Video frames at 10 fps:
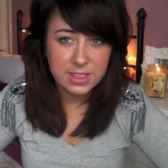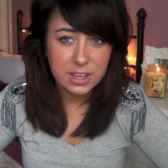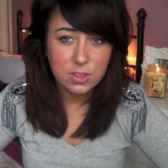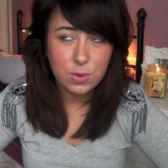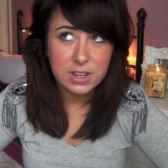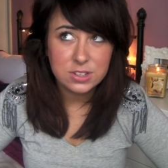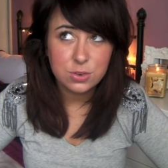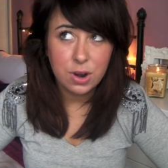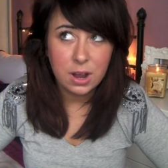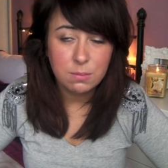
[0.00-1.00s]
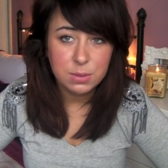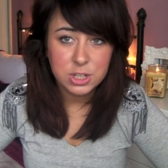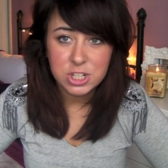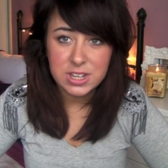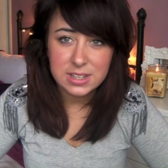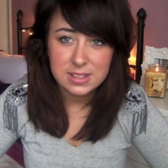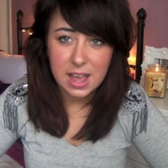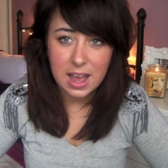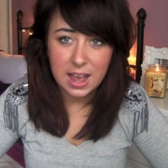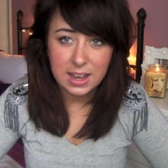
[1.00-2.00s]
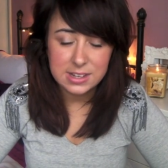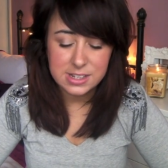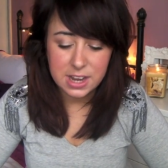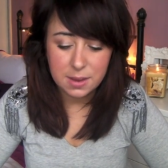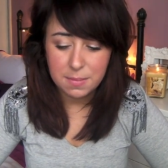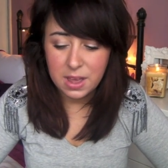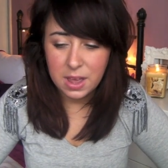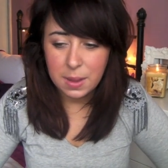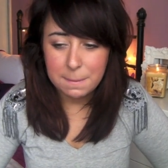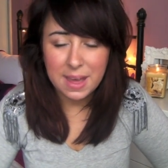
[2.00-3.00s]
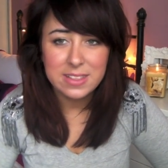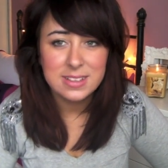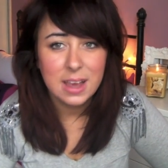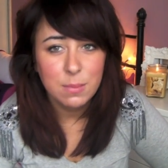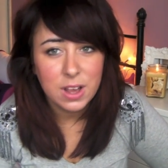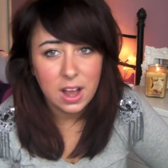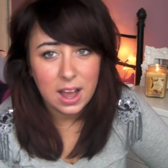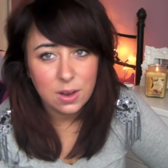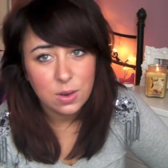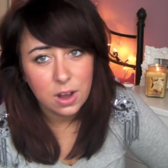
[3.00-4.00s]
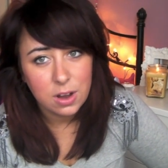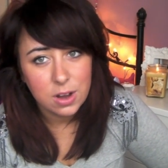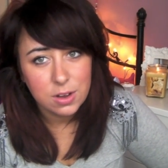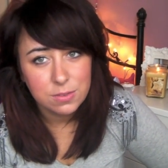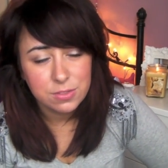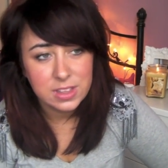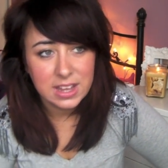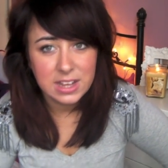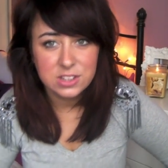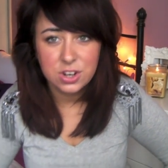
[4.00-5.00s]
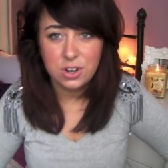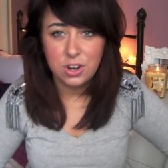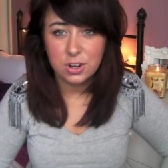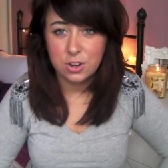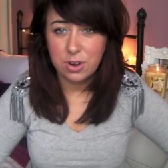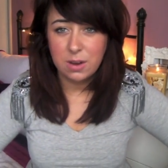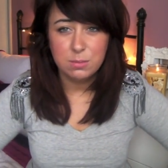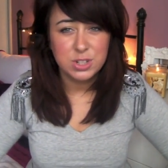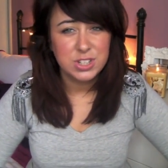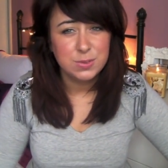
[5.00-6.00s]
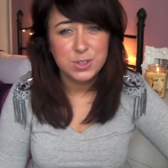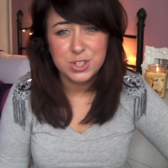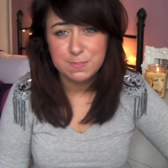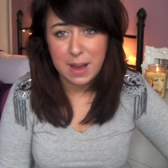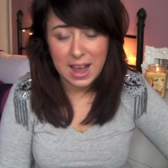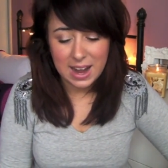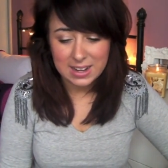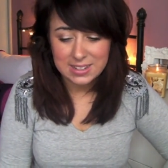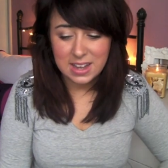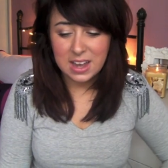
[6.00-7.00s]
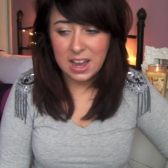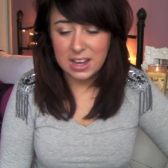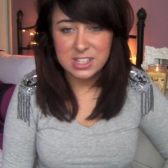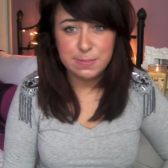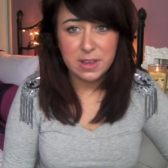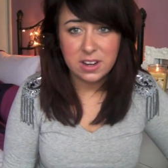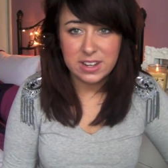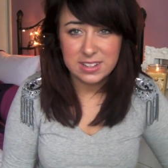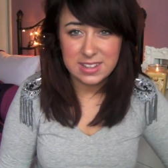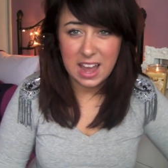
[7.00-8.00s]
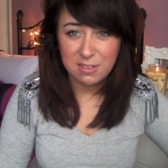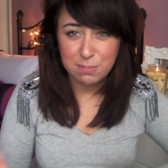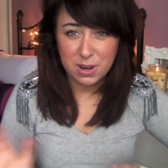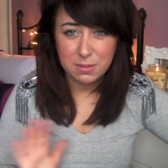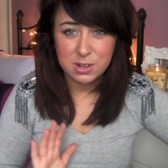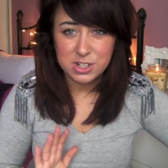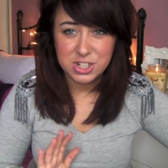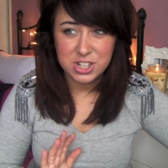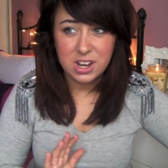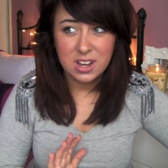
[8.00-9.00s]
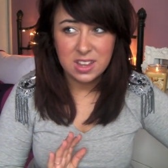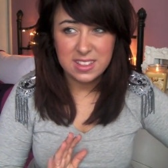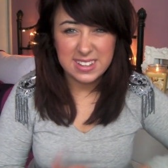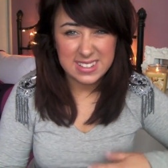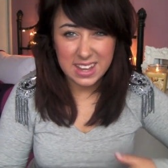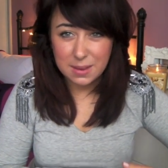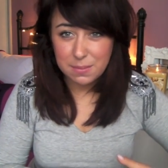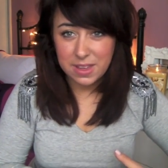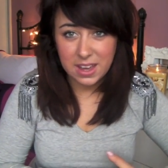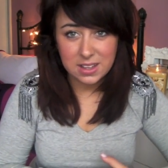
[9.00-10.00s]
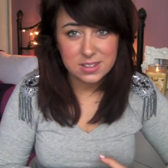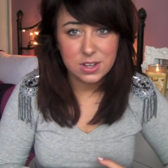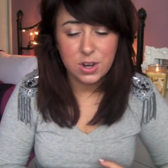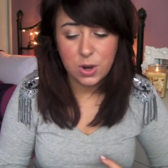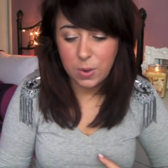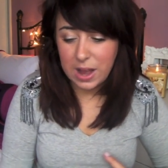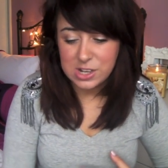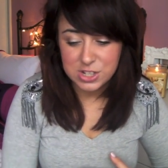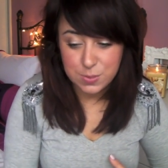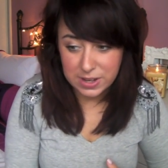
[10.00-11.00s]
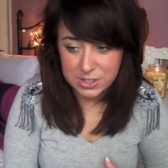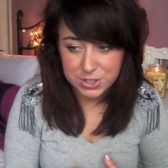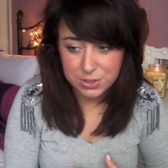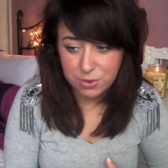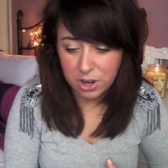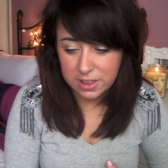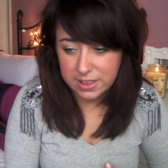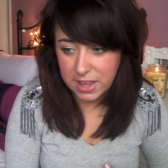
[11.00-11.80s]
The other one is Crown Brushes, and by the time we got out of the talk, Crown Brushes was just packed, and to be honest, they have pretty much the same thing, so I just went to Royal and